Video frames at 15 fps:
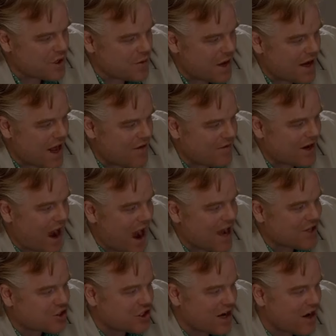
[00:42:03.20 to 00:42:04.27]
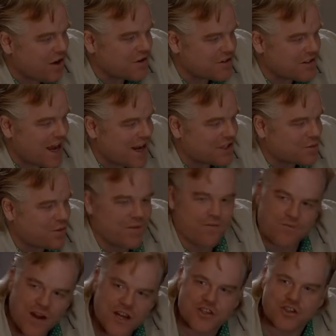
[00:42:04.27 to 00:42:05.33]
about having hot, shallow sex with a
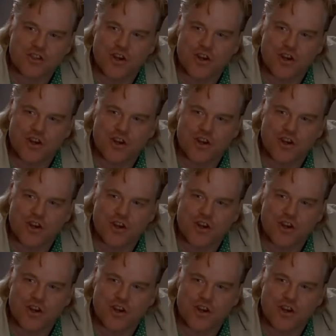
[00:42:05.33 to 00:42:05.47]
French